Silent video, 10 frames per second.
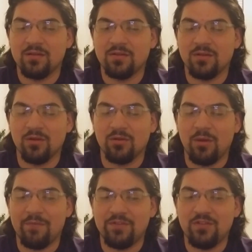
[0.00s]

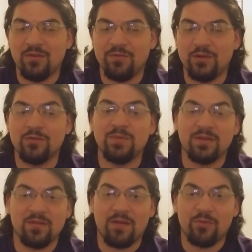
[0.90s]
Vegeta fuse
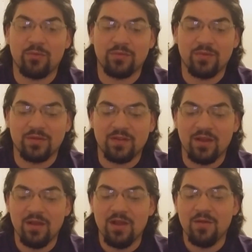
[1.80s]
because everyone wants
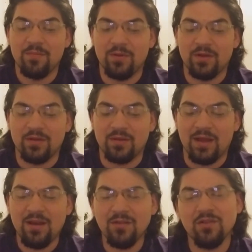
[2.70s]
that. But
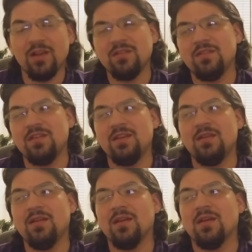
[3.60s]
I'd also like to
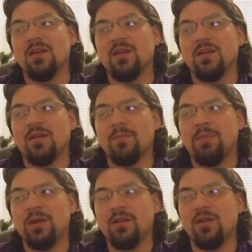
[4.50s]
see
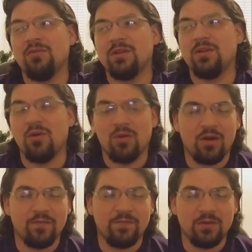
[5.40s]
Piccolo and
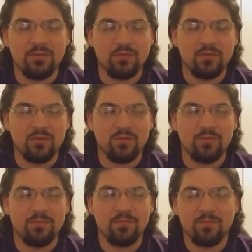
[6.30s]
Gohan fuse.
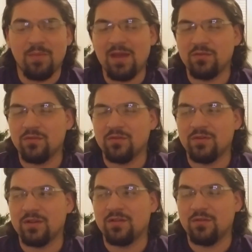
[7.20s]

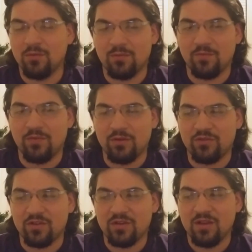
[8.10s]
Master and student
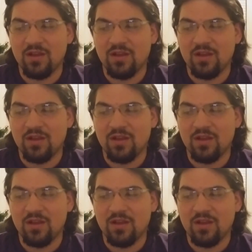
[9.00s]
fusion.